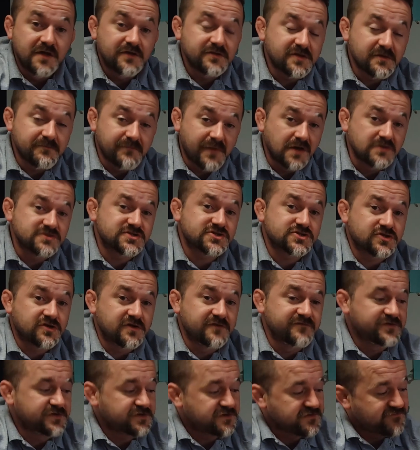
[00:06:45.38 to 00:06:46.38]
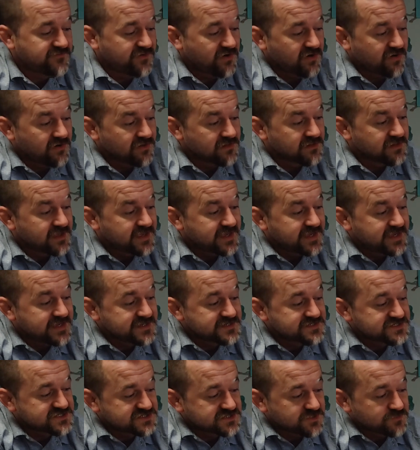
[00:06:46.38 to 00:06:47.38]
The most covered of all
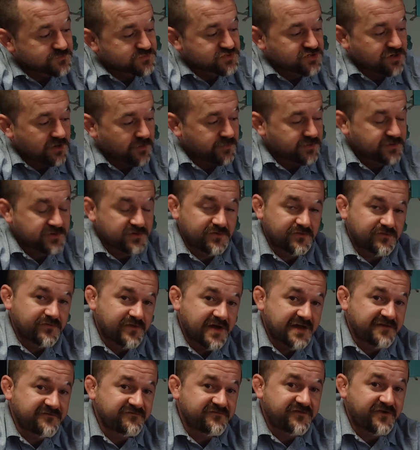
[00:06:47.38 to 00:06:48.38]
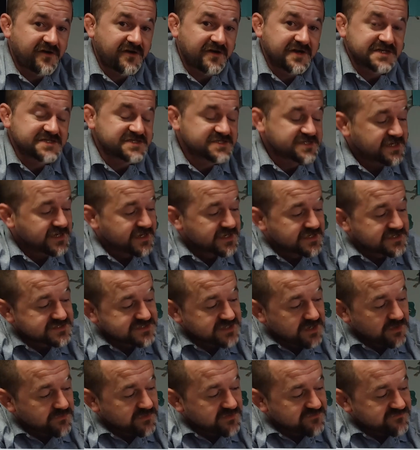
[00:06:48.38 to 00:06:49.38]
is subtropical rainforest.
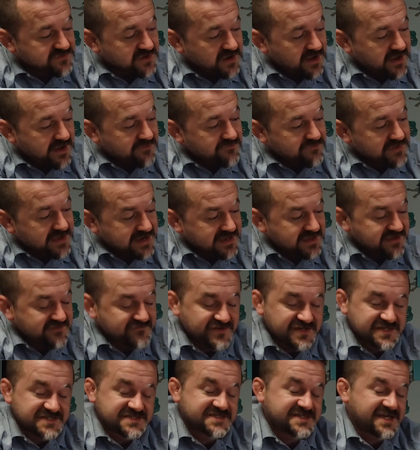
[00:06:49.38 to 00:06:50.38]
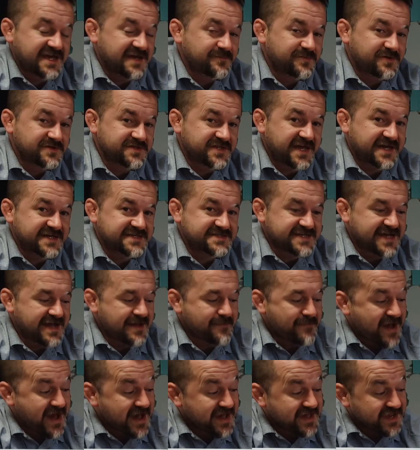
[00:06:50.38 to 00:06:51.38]
So we've got a relatively stable
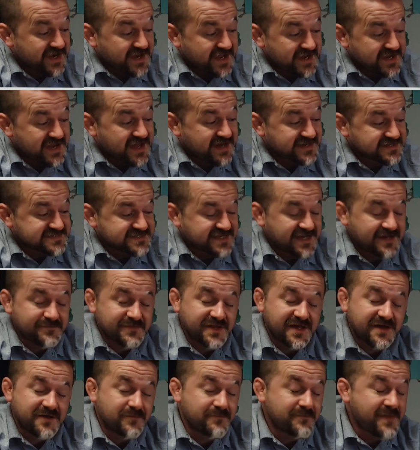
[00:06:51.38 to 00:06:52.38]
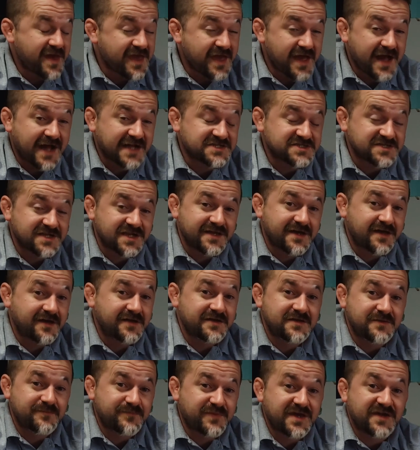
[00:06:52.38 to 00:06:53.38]
daytime high, and our nighttime low may actually
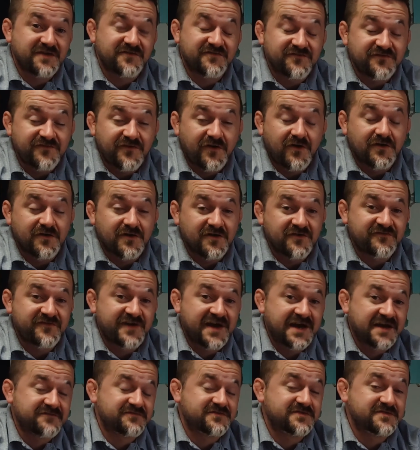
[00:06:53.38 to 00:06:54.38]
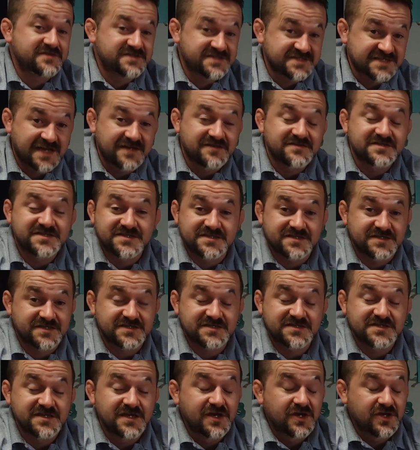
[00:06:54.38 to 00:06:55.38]
only be 4 or 5
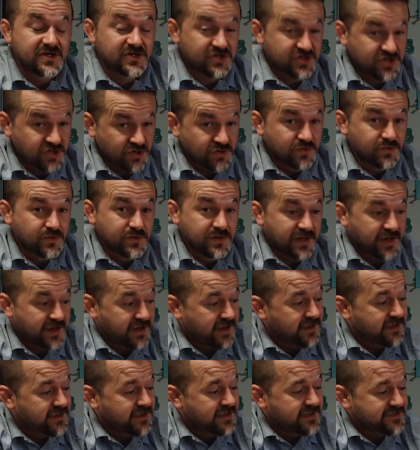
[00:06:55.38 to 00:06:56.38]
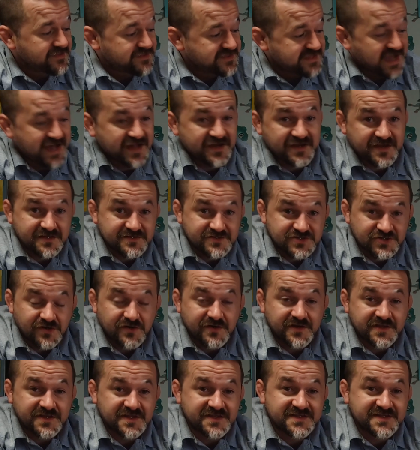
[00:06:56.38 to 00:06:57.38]
Celsius cooler than it
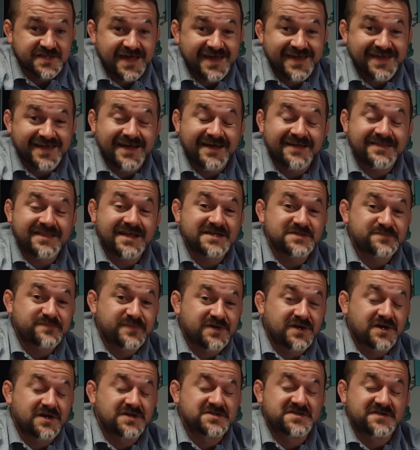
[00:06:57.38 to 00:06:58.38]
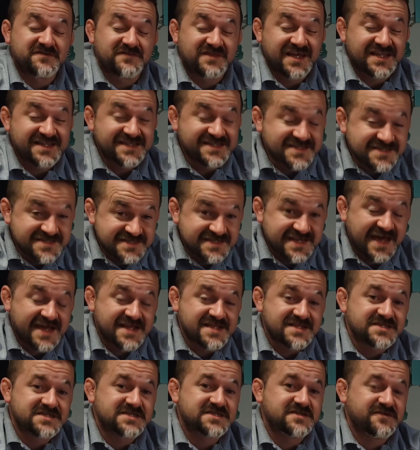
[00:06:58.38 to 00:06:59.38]
during the day, and that's because of the
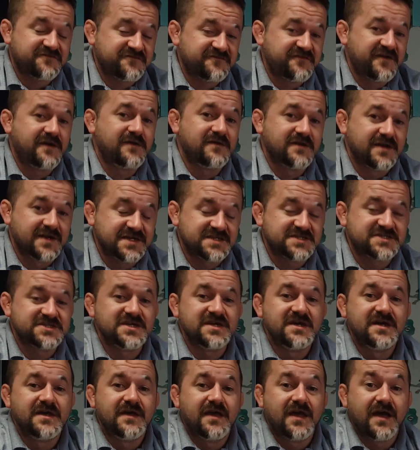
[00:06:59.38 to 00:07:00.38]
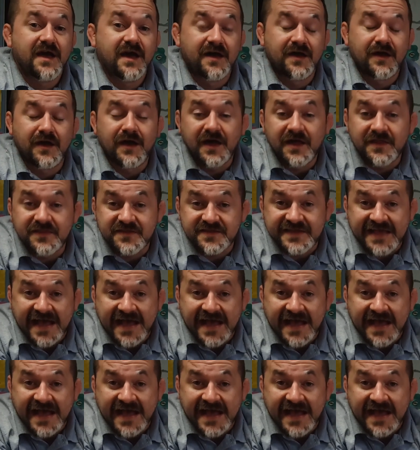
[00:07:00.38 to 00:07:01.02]
dense foliage and